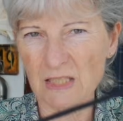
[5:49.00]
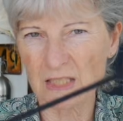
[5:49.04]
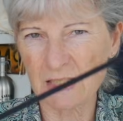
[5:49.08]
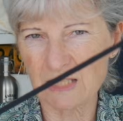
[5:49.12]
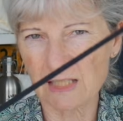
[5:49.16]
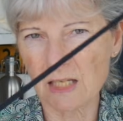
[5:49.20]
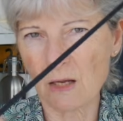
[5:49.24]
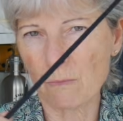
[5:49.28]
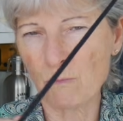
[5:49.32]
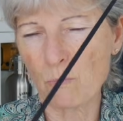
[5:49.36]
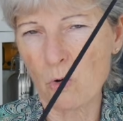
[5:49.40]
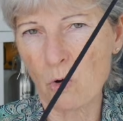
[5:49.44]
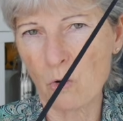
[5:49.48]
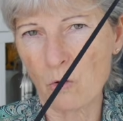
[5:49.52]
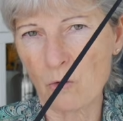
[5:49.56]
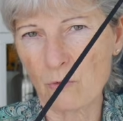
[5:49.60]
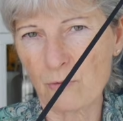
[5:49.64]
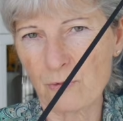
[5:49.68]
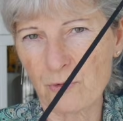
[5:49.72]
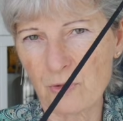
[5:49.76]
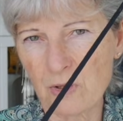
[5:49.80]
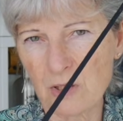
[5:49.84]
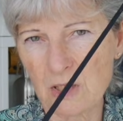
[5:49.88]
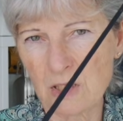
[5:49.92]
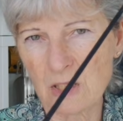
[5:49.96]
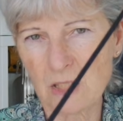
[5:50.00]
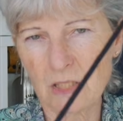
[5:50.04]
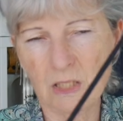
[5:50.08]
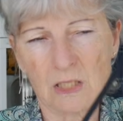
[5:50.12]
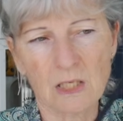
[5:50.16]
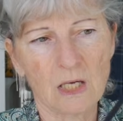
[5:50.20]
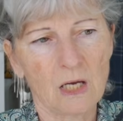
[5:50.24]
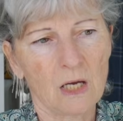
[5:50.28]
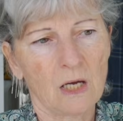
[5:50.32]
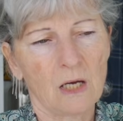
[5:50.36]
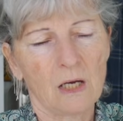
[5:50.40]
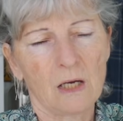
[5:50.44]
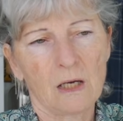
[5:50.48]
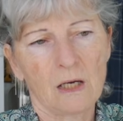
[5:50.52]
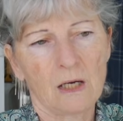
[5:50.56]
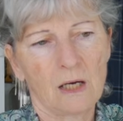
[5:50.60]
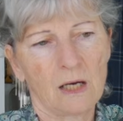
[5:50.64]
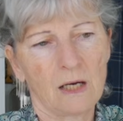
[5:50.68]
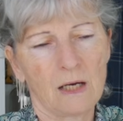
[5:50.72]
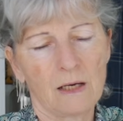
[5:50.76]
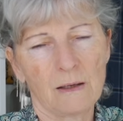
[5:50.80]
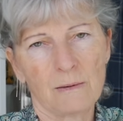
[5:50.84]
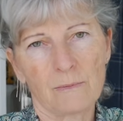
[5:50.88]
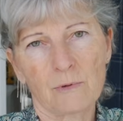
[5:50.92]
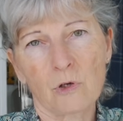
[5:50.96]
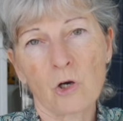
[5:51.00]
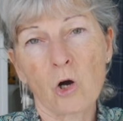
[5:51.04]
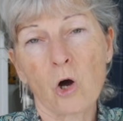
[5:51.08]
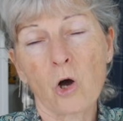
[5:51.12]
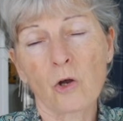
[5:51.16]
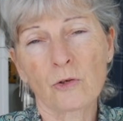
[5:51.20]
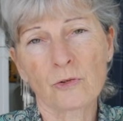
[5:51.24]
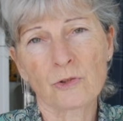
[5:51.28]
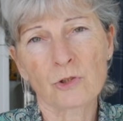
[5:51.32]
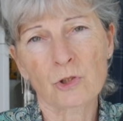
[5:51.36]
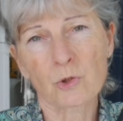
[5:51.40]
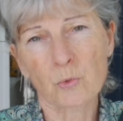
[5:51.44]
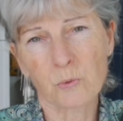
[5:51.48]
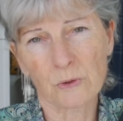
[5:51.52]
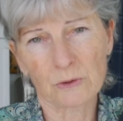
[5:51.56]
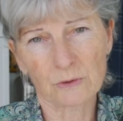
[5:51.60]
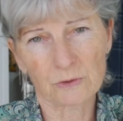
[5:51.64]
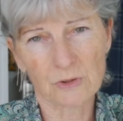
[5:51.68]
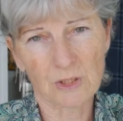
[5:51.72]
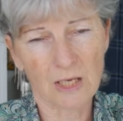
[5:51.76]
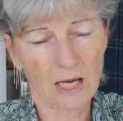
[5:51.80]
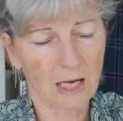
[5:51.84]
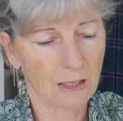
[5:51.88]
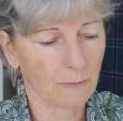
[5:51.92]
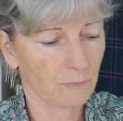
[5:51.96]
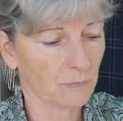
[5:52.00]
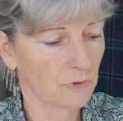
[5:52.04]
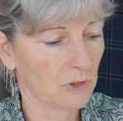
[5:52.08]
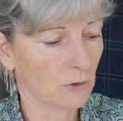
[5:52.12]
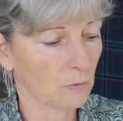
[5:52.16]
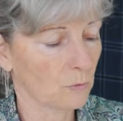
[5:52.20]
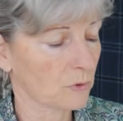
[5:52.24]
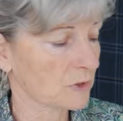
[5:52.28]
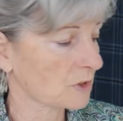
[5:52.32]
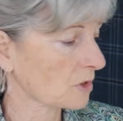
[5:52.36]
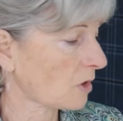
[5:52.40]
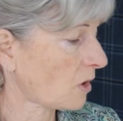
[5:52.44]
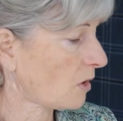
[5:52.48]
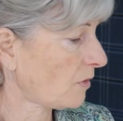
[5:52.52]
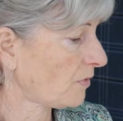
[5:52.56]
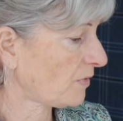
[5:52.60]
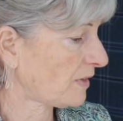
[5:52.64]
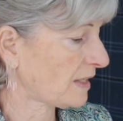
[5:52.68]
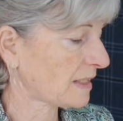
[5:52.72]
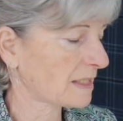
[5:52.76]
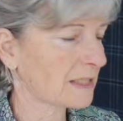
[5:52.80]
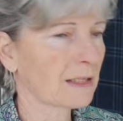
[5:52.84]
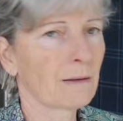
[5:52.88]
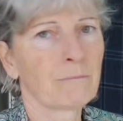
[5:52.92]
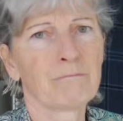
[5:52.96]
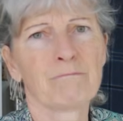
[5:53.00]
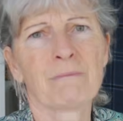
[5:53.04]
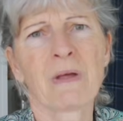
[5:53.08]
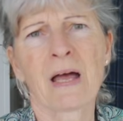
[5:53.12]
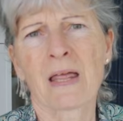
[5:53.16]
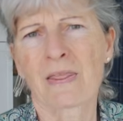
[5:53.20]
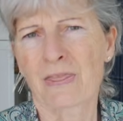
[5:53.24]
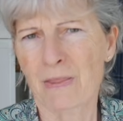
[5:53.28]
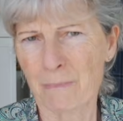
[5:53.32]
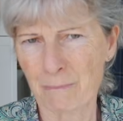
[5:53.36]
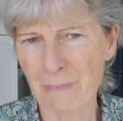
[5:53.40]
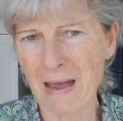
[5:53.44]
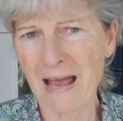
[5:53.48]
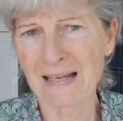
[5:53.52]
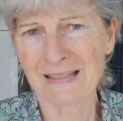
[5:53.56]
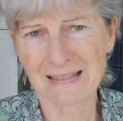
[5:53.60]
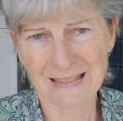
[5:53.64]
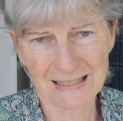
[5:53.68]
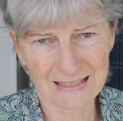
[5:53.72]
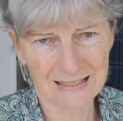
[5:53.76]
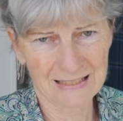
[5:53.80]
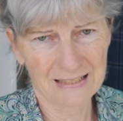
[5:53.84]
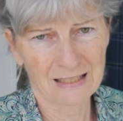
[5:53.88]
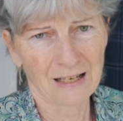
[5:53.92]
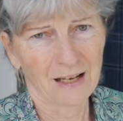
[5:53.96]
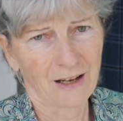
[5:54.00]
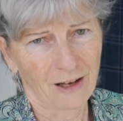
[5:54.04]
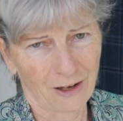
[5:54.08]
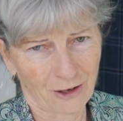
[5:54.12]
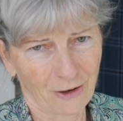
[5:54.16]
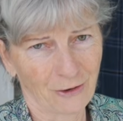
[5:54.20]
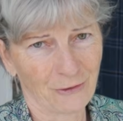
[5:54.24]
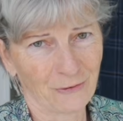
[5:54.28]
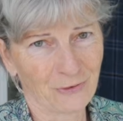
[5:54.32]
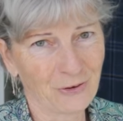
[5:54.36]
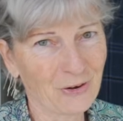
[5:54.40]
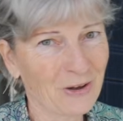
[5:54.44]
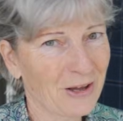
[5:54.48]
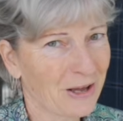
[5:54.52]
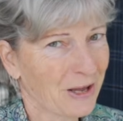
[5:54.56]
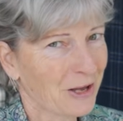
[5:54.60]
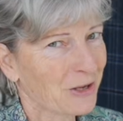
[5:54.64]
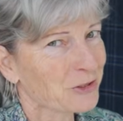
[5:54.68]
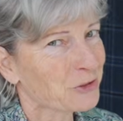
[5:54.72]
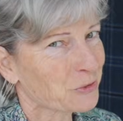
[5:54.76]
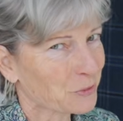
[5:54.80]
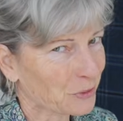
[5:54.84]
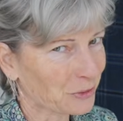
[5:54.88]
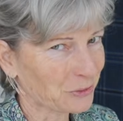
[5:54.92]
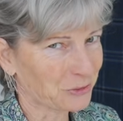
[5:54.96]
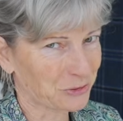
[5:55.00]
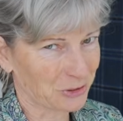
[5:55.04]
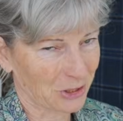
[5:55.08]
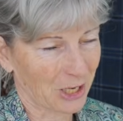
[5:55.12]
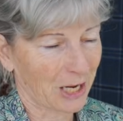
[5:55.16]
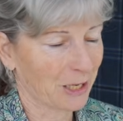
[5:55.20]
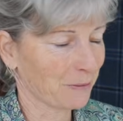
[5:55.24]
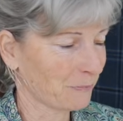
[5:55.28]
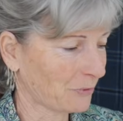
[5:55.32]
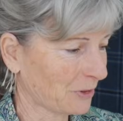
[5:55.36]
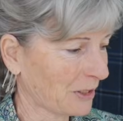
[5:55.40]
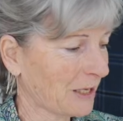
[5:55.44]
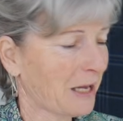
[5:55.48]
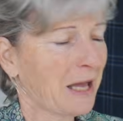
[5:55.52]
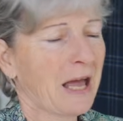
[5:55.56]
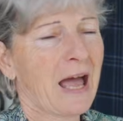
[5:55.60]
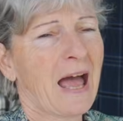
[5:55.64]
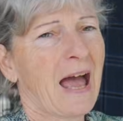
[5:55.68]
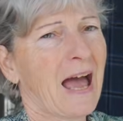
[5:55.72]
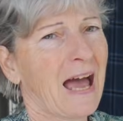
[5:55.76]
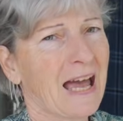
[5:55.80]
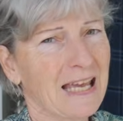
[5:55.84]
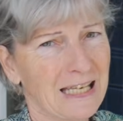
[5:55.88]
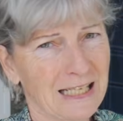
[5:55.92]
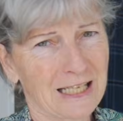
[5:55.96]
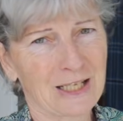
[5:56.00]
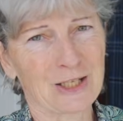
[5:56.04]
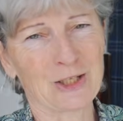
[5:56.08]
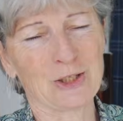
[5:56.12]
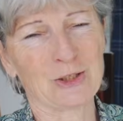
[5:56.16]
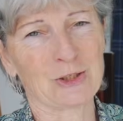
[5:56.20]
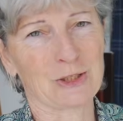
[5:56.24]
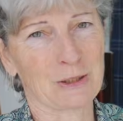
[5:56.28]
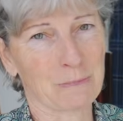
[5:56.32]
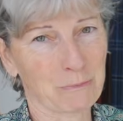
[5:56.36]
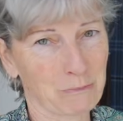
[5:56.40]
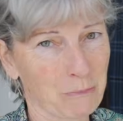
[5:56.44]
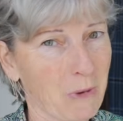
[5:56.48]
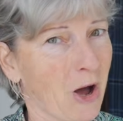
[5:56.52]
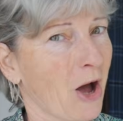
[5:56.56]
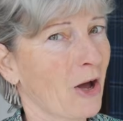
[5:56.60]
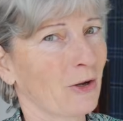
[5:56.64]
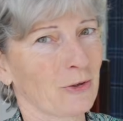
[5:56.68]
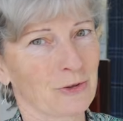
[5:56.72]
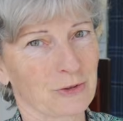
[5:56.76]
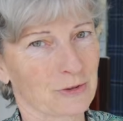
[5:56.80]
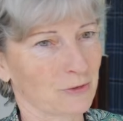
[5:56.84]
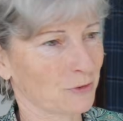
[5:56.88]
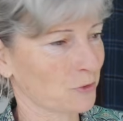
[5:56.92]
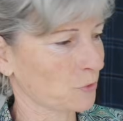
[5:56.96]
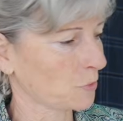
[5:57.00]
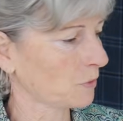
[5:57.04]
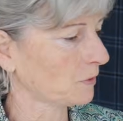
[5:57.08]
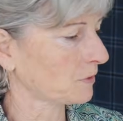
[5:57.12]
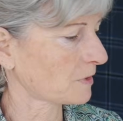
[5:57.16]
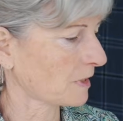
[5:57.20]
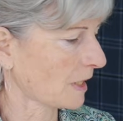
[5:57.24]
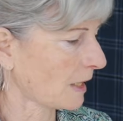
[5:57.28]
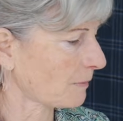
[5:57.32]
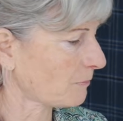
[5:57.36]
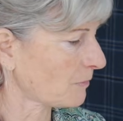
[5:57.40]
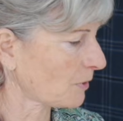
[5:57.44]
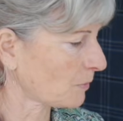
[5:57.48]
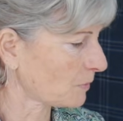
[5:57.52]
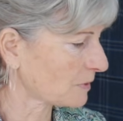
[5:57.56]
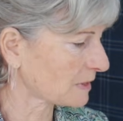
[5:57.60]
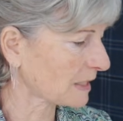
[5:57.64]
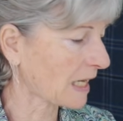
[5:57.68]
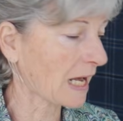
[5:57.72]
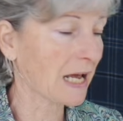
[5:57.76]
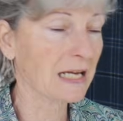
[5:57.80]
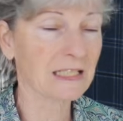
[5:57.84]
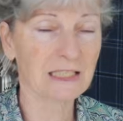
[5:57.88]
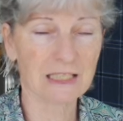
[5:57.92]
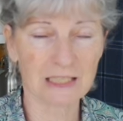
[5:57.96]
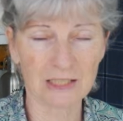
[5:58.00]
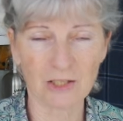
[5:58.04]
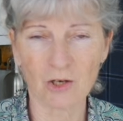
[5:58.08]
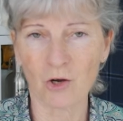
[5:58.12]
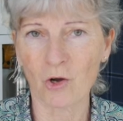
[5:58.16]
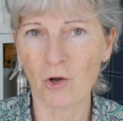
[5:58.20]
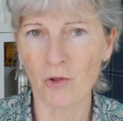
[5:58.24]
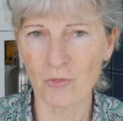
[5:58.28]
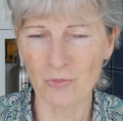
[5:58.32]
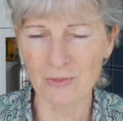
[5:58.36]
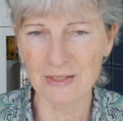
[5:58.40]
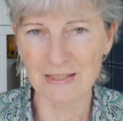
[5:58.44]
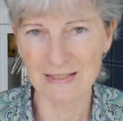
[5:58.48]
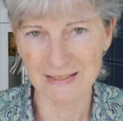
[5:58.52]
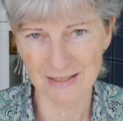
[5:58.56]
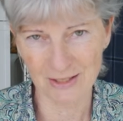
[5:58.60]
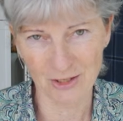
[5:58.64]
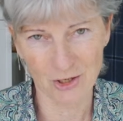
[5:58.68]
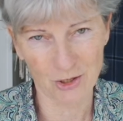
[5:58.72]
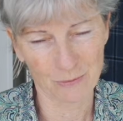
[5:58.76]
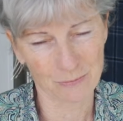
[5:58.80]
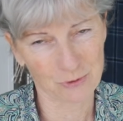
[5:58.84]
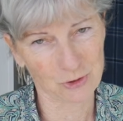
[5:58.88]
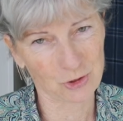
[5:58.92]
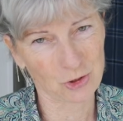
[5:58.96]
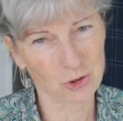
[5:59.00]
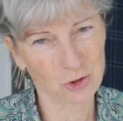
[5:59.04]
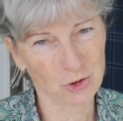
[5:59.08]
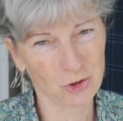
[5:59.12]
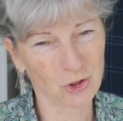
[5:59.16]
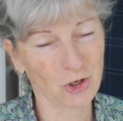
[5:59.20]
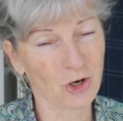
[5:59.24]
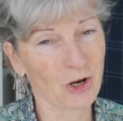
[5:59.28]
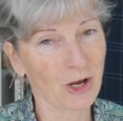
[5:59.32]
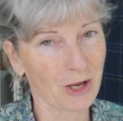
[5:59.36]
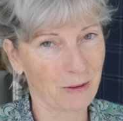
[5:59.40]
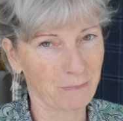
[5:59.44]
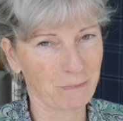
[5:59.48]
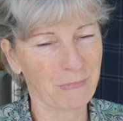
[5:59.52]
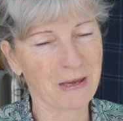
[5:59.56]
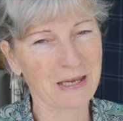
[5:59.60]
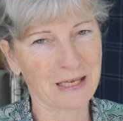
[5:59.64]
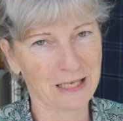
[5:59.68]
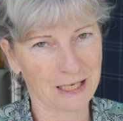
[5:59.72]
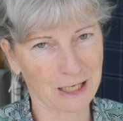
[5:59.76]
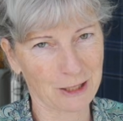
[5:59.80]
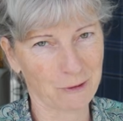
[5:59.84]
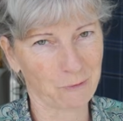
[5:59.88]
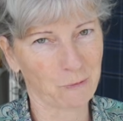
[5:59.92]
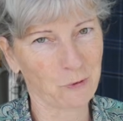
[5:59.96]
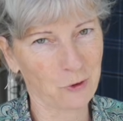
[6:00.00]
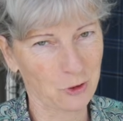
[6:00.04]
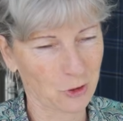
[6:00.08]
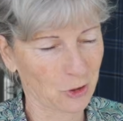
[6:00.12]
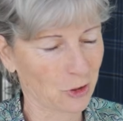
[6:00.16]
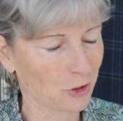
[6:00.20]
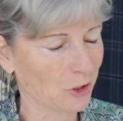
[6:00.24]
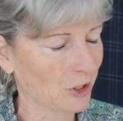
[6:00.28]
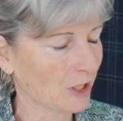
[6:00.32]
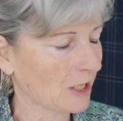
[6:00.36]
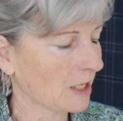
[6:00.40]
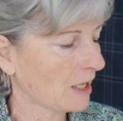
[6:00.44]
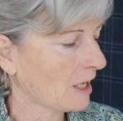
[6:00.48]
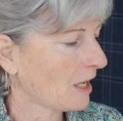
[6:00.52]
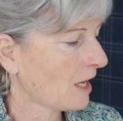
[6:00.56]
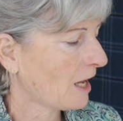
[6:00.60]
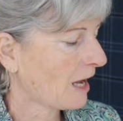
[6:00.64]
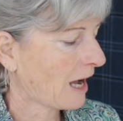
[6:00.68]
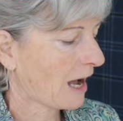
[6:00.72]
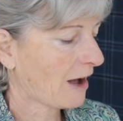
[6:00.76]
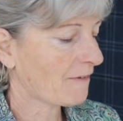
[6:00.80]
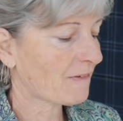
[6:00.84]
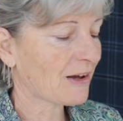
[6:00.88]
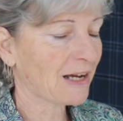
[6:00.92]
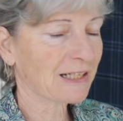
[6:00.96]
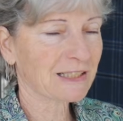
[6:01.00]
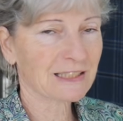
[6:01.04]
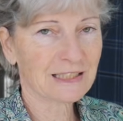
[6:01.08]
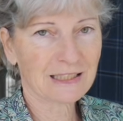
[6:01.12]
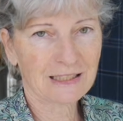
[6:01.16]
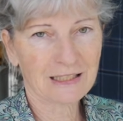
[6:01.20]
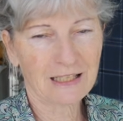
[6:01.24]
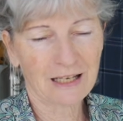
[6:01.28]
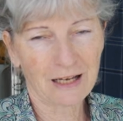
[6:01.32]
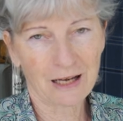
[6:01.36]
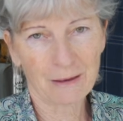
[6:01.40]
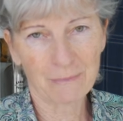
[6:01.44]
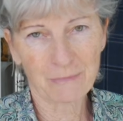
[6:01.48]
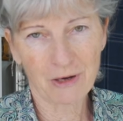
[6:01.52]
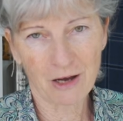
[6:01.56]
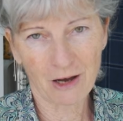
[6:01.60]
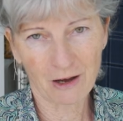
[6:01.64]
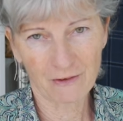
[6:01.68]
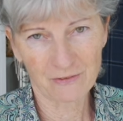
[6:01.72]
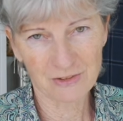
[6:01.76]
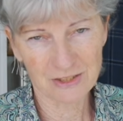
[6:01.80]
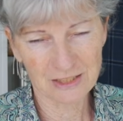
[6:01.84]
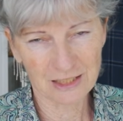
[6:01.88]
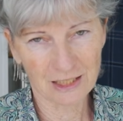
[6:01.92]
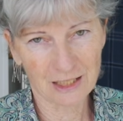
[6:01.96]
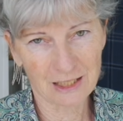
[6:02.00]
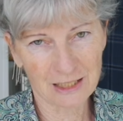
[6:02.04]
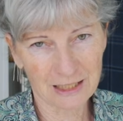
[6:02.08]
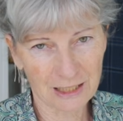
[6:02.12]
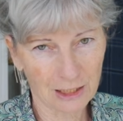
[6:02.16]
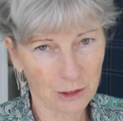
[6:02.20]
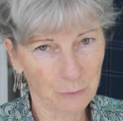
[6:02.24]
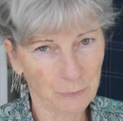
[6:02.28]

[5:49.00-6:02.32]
some of the cotton twill tape that was on this, the masses of twill tape, the acres and miles of twill tape that was actually on this garment to try and make it work. I'm harvesting a little